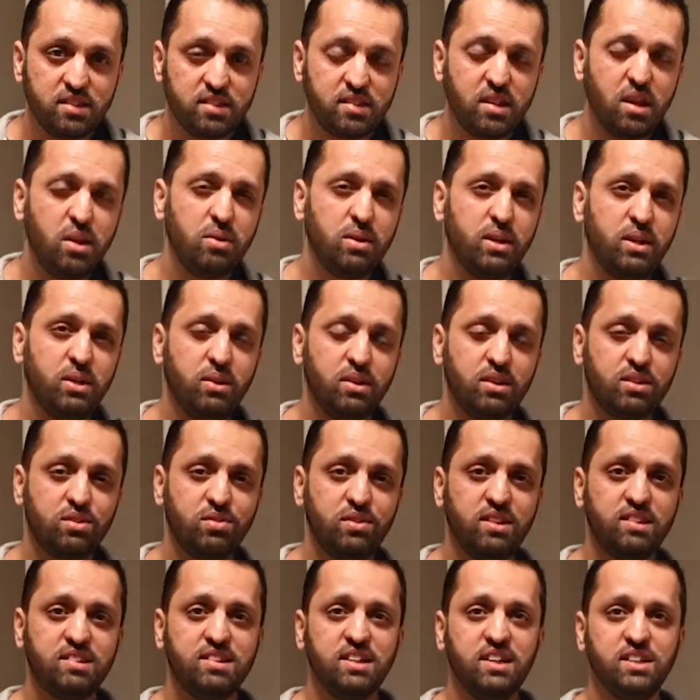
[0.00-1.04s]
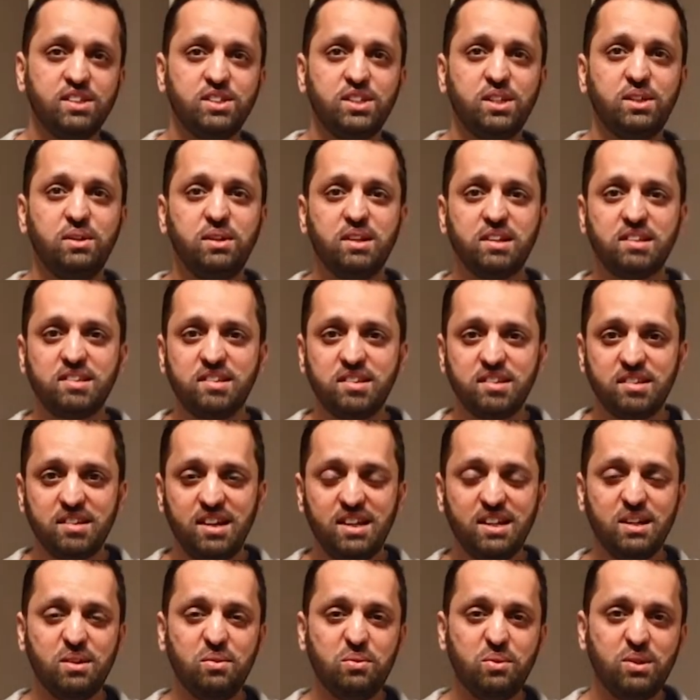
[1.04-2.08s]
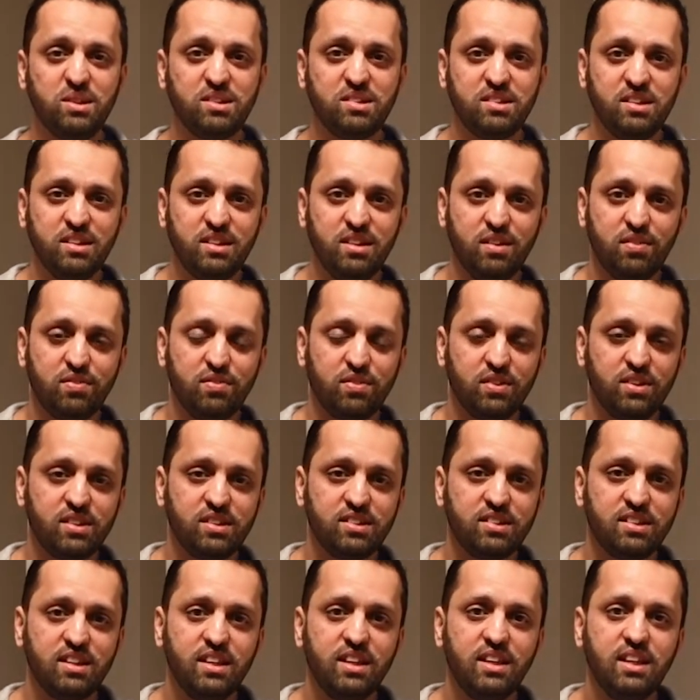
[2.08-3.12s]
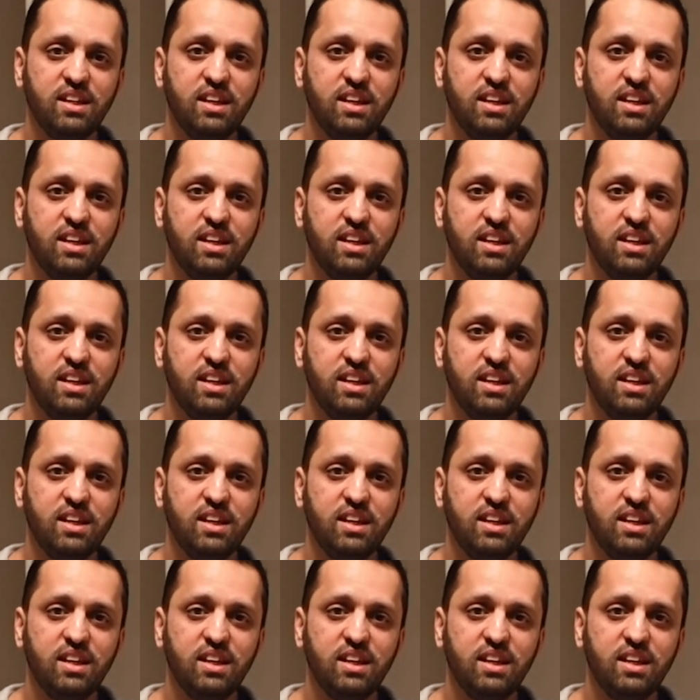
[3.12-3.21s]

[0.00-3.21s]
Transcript: So a UX researcher, UX designer, what's the difference?